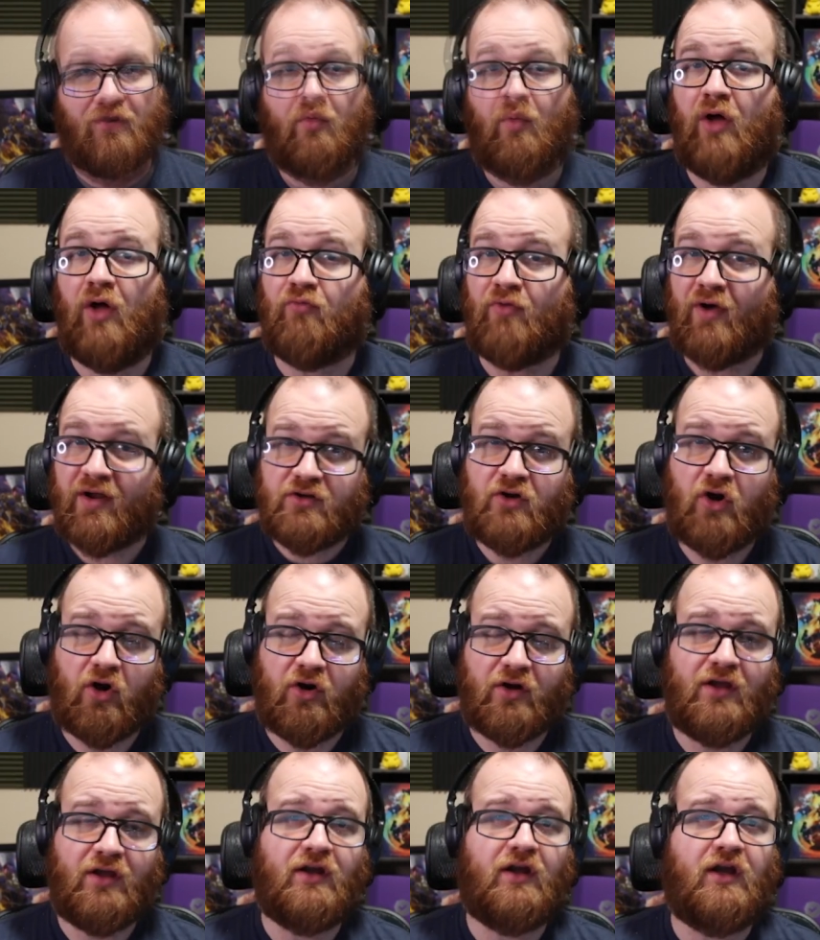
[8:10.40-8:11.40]
While Red
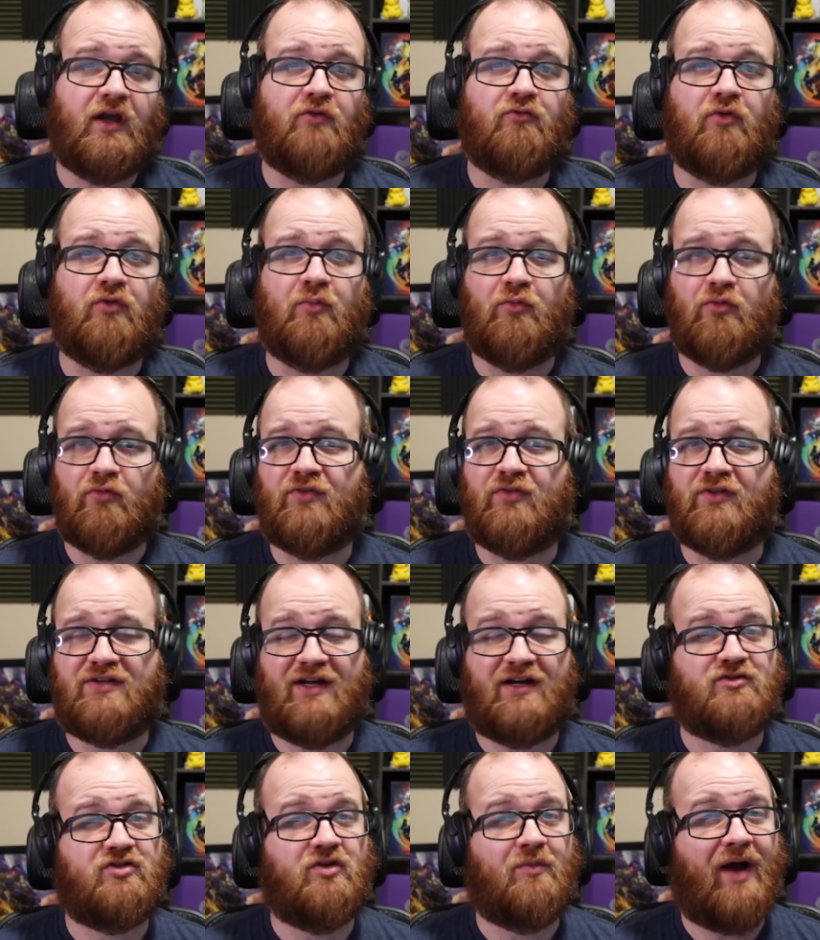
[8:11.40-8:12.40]
Guardian can remove the
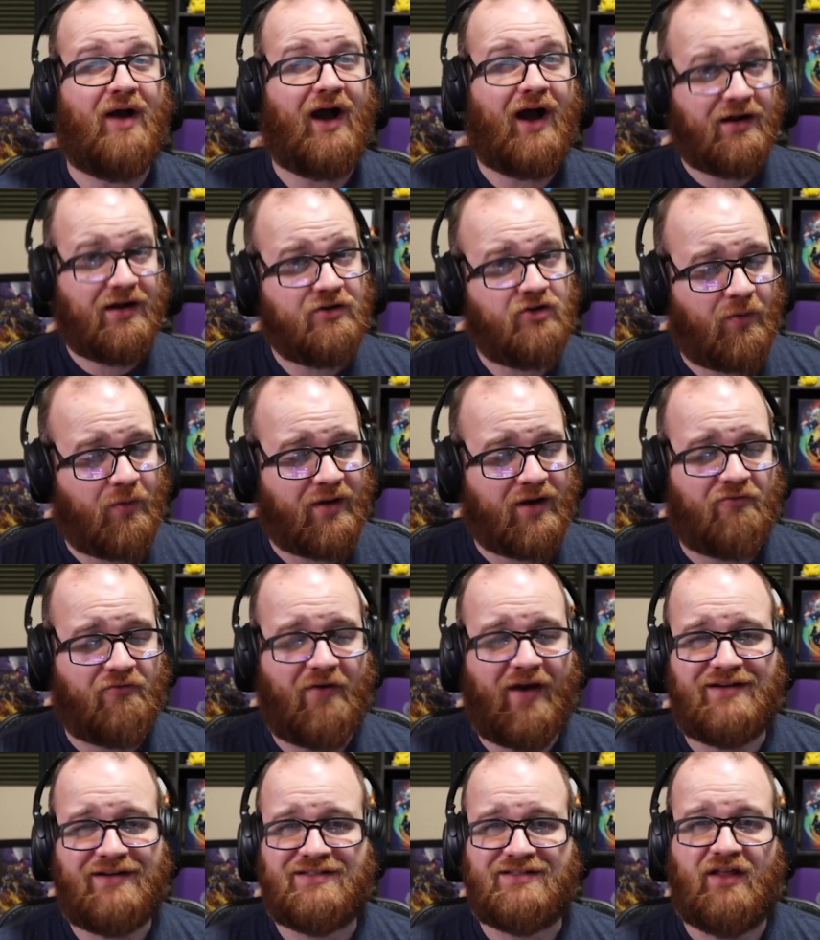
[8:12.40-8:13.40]
text from ongoing
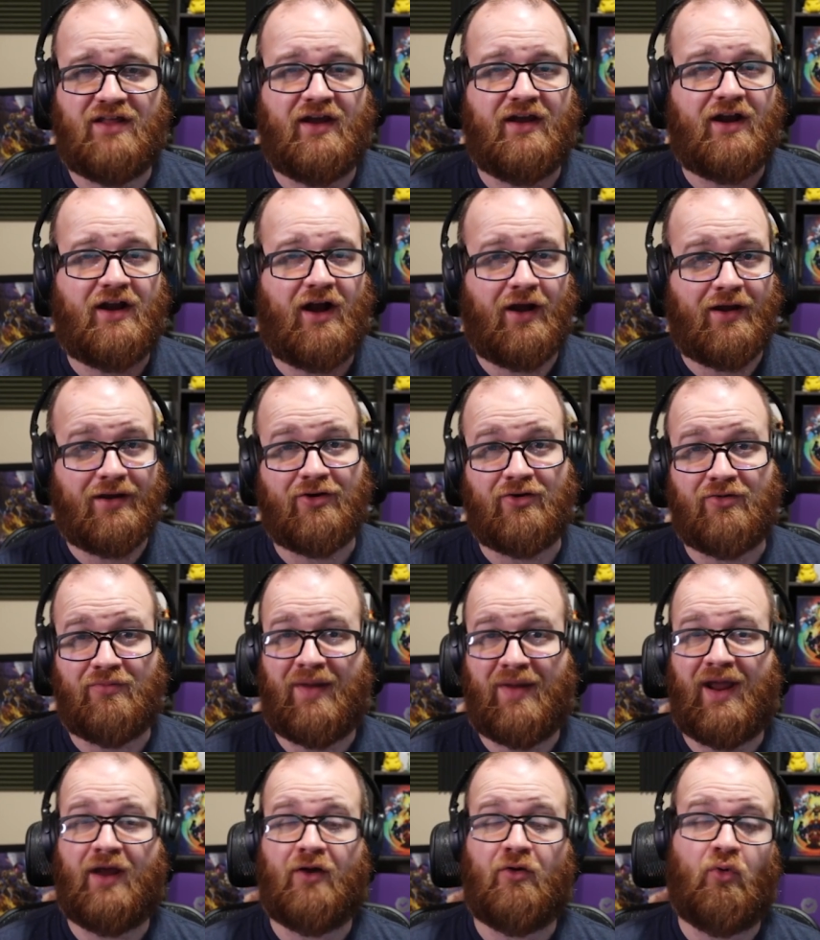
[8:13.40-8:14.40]
effects like Iron
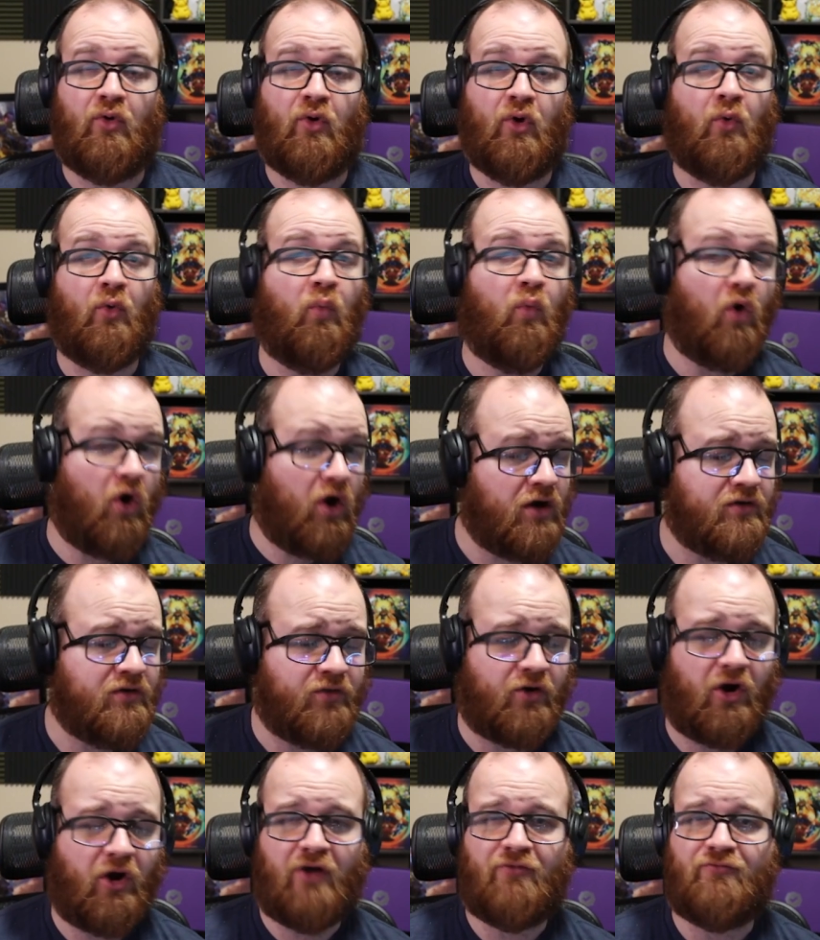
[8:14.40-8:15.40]
Man or Wong that
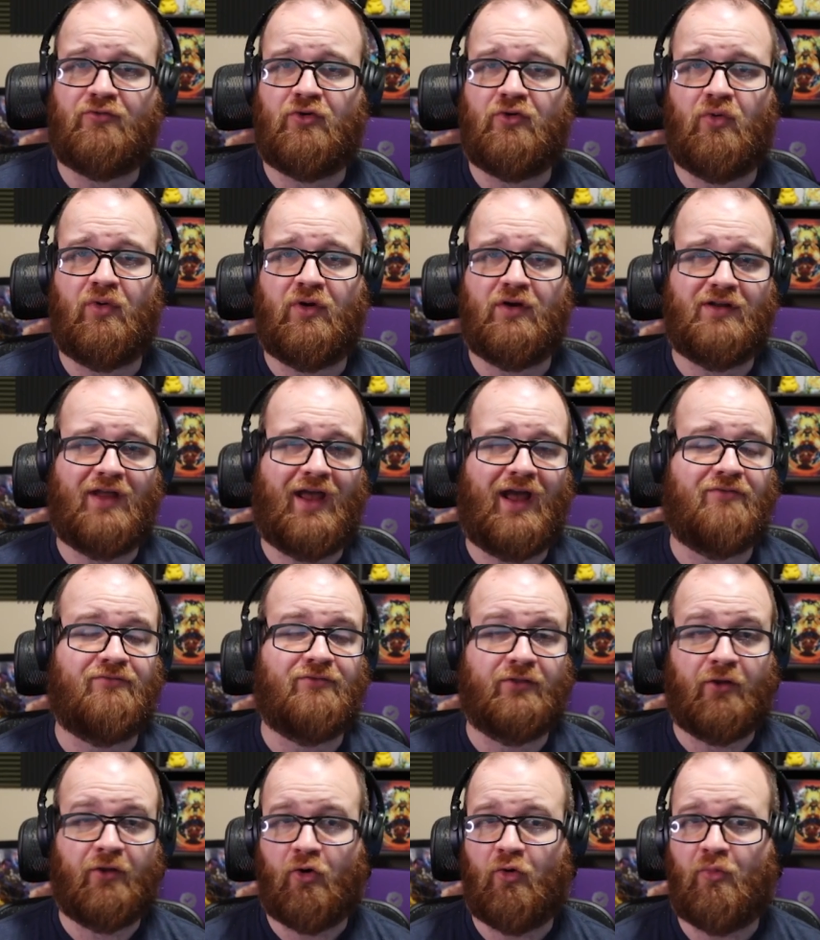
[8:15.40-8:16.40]
are often going to have
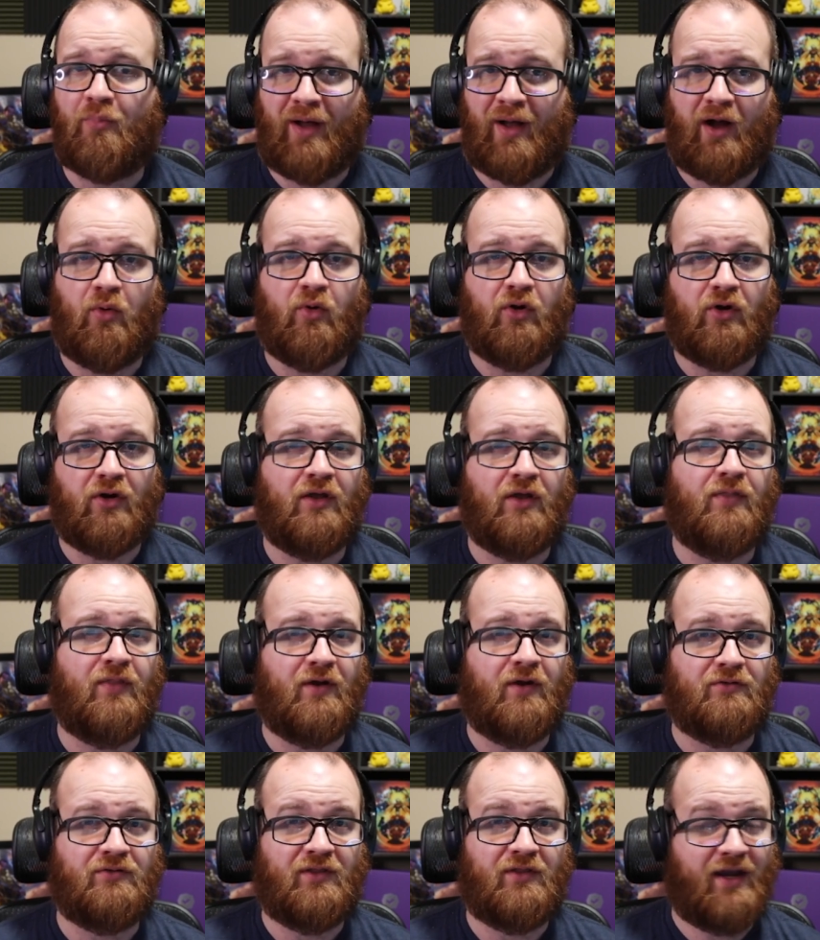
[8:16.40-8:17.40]
low power in
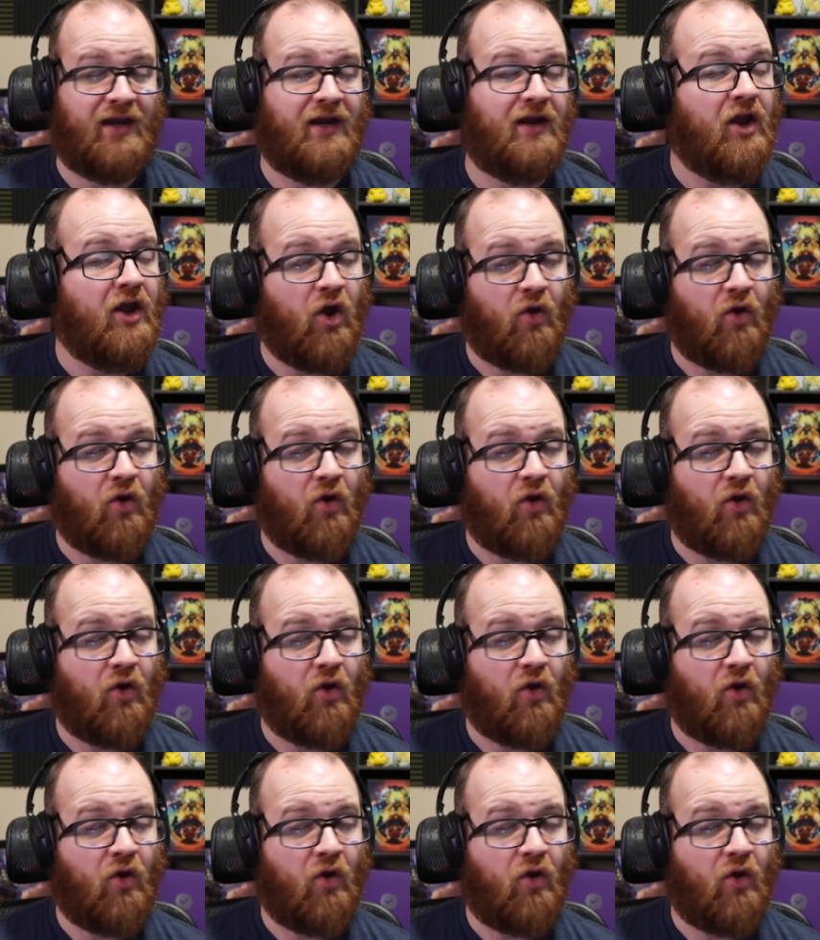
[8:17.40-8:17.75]
their lane,